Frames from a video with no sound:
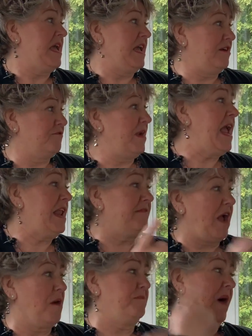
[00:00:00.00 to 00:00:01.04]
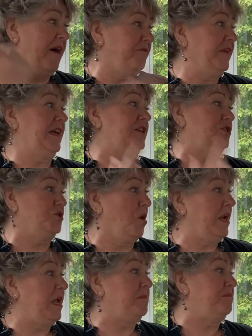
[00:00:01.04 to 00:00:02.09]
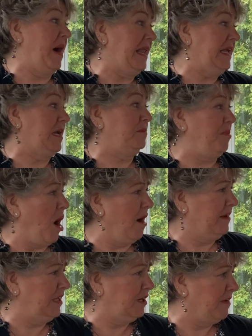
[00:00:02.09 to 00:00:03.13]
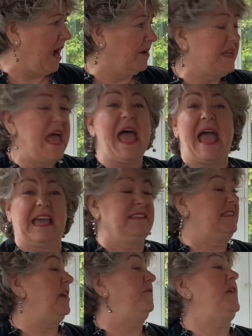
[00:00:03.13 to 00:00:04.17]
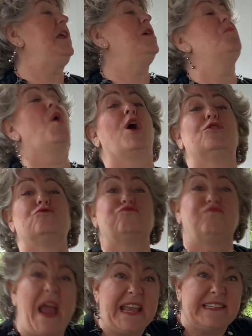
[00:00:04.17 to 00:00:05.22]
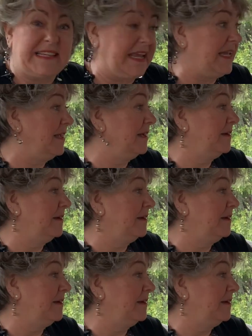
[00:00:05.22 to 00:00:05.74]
He ran around puffing and snorting, butting and pawing the ground as if he were crazy.